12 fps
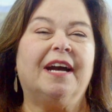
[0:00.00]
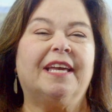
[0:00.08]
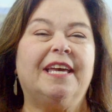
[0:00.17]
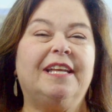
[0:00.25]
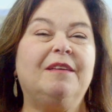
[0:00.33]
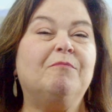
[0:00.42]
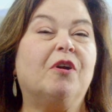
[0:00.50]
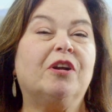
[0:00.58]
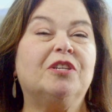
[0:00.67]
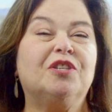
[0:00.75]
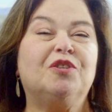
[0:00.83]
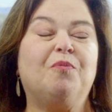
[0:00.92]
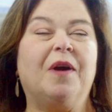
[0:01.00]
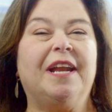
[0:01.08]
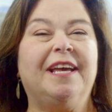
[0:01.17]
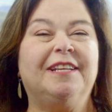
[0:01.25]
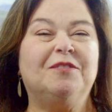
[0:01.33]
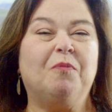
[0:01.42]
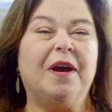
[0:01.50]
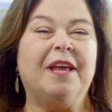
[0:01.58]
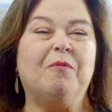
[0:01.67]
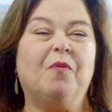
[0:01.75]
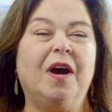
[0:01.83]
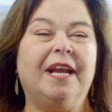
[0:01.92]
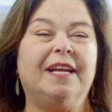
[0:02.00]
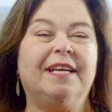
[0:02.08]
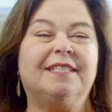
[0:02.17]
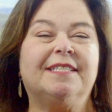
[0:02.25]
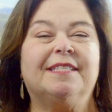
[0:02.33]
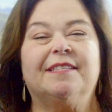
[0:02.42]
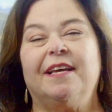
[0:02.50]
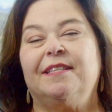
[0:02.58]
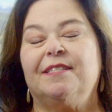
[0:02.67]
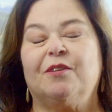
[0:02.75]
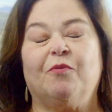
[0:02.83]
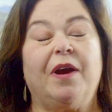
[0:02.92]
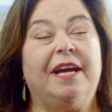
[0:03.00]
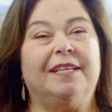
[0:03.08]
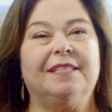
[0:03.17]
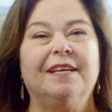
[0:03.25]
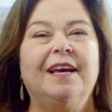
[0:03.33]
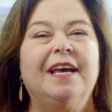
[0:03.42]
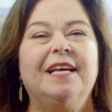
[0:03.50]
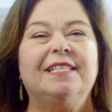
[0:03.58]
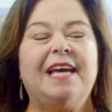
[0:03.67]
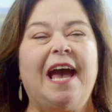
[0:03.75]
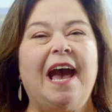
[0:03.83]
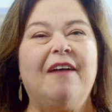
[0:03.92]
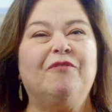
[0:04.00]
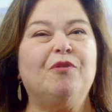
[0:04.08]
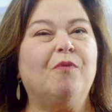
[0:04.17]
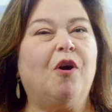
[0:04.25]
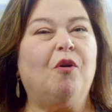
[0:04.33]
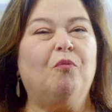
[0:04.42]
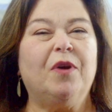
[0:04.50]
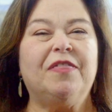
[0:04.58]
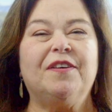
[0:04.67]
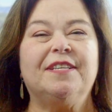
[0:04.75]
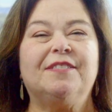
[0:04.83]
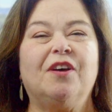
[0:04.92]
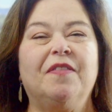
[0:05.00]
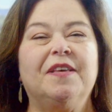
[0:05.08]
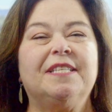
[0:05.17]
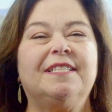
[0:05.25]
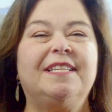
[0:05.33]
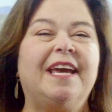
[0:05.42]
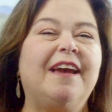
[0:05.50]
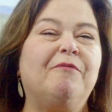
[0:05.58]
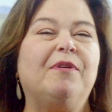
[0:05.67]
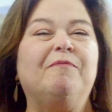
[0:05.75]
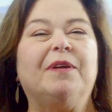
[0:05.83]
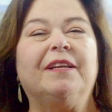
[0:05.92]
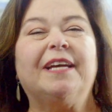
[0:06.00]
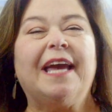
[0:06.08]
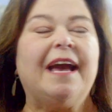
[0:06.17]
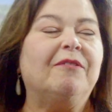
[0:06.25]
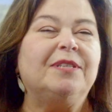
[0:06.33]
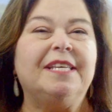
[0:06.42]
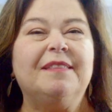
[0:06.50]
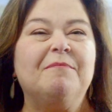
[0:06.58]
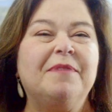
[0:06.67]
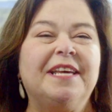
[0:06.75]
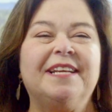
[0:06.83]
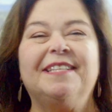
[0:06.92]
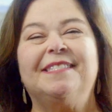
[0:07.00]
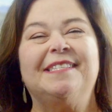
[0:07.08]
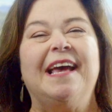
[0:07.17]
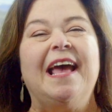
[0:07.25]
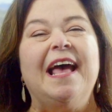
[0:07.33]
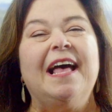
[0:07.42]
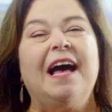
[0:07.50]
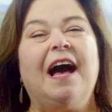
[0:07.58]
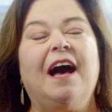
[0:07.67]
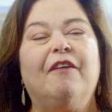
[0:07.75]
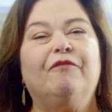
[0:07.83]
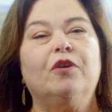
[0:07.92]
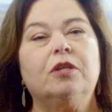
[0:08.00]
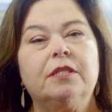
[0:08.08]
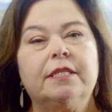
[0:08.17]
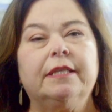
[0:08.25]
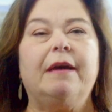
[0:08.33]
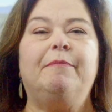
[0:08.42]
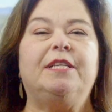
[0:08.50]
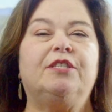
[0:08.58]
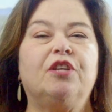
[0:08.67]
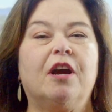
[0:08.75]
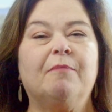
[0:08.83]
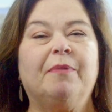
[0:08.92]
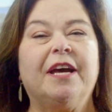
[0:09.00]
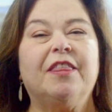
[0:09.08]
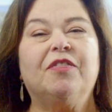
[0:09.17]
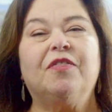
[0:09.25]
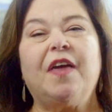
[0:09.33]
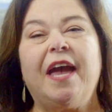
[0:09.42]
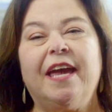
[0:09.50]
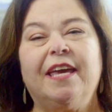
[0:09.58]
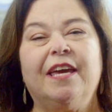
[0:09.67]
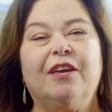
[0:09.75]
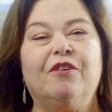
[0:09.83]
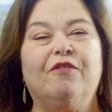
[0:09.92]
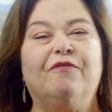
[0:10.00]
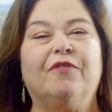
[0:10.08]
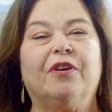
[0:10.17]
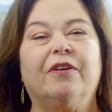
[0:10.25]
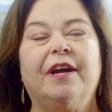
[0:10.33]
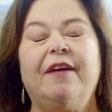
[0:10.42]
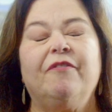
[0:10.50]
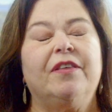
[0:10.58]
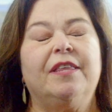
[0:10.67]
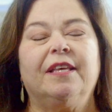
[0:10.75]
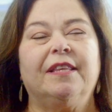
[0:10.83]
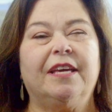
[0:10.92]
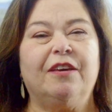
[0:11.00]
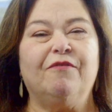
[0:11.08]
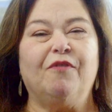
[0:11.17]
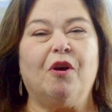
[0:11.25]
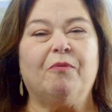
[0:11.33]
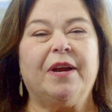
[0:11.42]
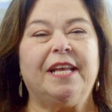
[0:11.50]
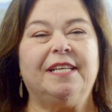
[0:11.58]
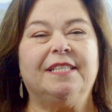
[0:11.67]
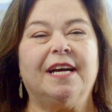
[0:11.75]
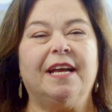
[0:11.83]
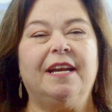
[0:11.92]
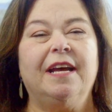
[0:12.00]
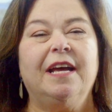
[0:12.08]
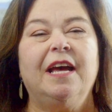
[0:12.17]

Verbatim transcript: Kidney March 2021. It's great to have you all with us on this day. We've been counting the minutes. First, let me start by thanking you for everything that you've already done.